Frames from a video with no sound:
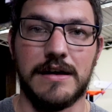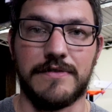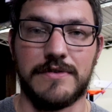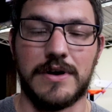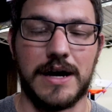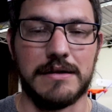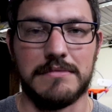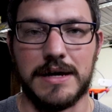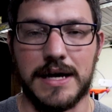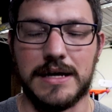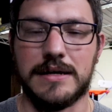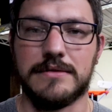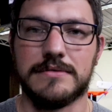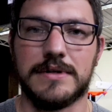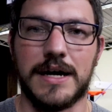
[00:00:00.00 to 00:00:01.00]
If not,
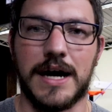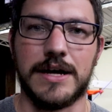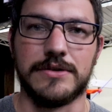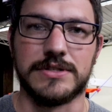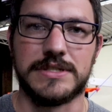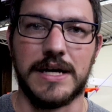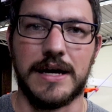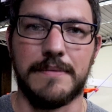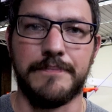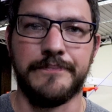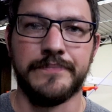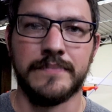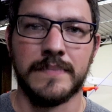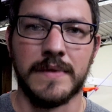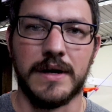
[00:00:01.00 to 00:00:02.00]
hey, I understand.